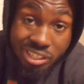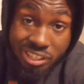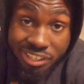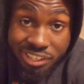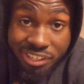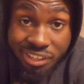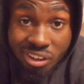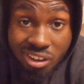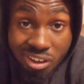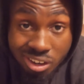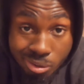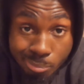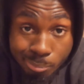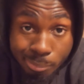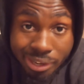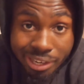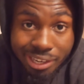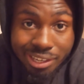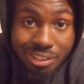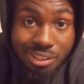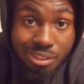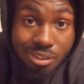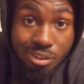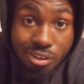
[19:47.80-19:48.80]
Yo, I'm
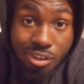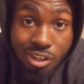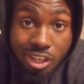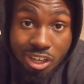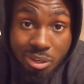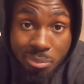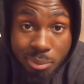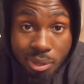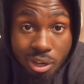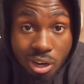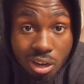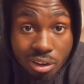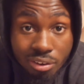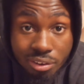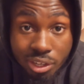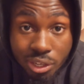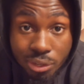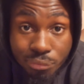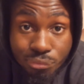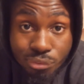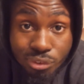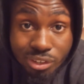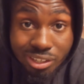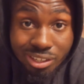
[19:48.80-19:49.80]
back at the crib. Y'all
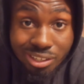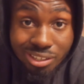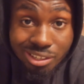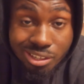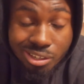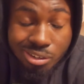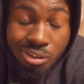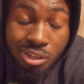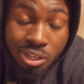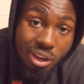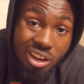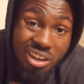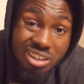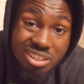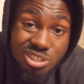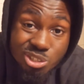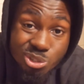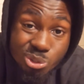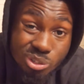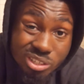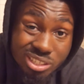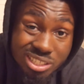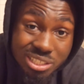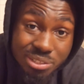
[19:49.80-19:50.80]
already freaking out. Y'all
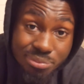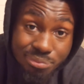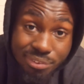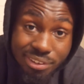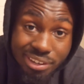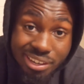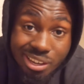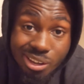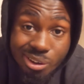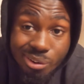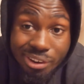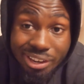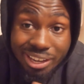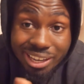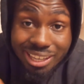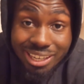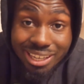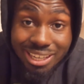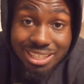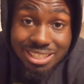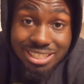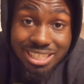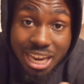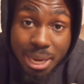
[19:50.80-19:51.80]
enjoyed this video in
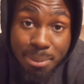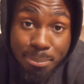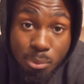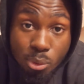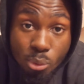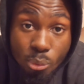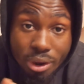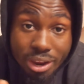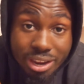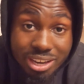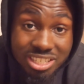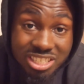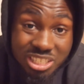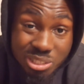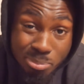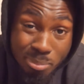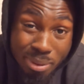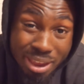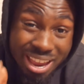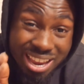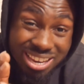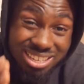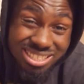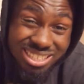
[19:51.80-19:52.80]
any type of way,
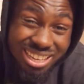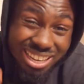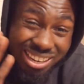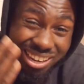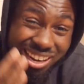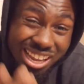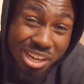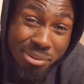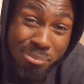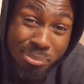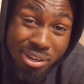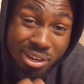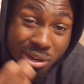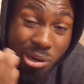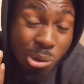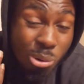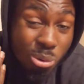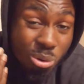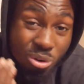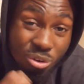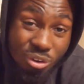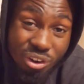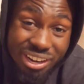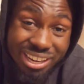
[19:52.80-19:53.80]
smash that like button.
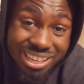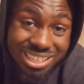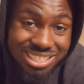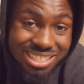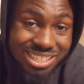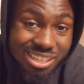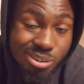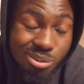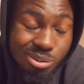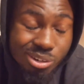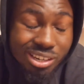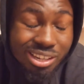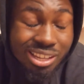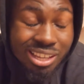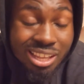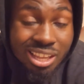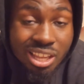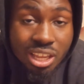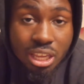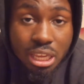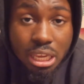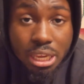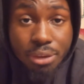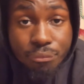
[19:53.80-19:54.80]
Go crazy on it.
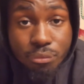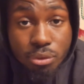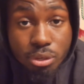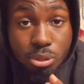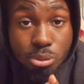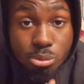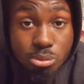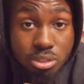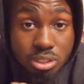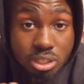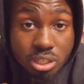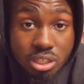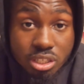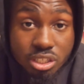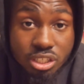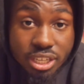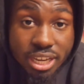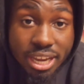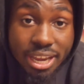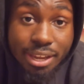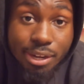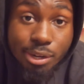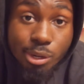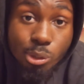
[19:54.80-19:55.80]
If you're new to the
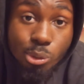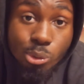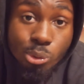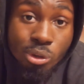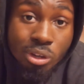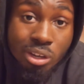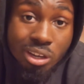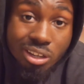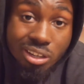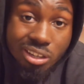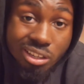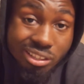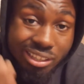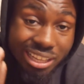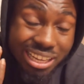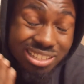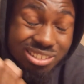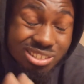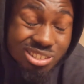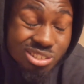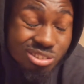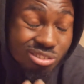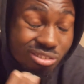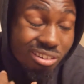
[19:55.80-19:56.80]
channel, click
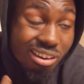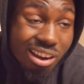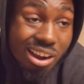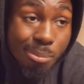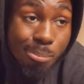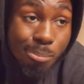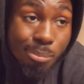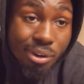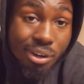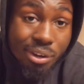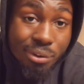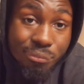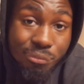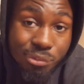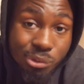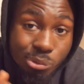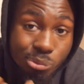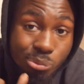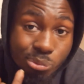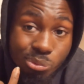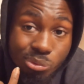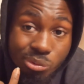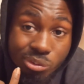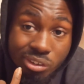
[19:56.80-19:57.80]
that subscribe button. If
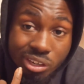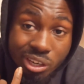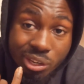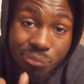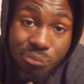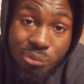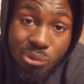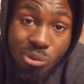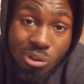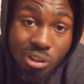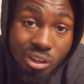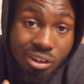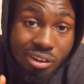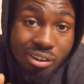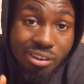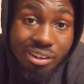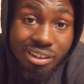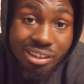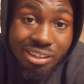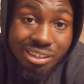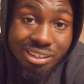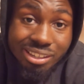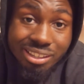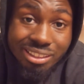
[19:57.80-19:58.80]
you if you
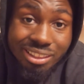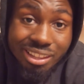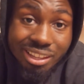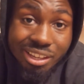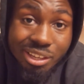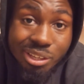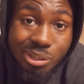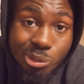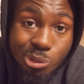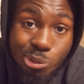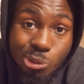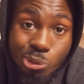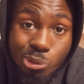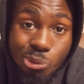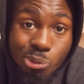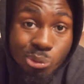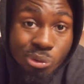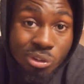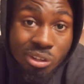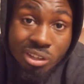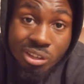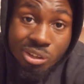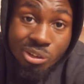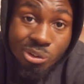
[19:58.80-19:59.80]
learn anything
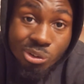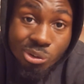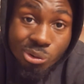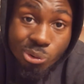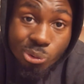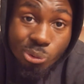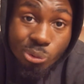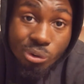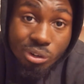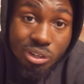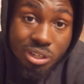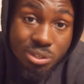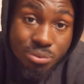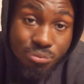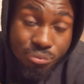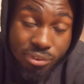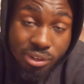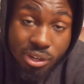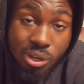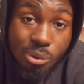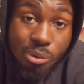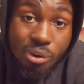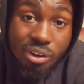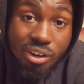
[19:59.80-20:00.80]
new, or this
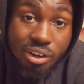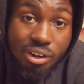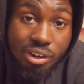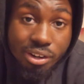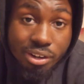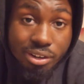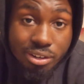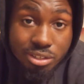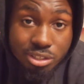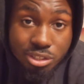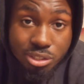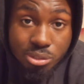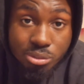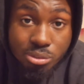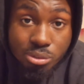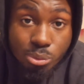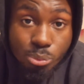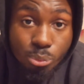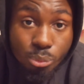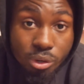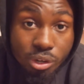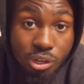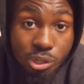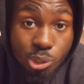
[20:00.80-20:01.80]
video encouraged you
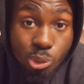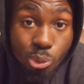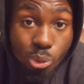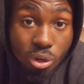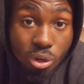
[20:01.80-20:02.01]
to want to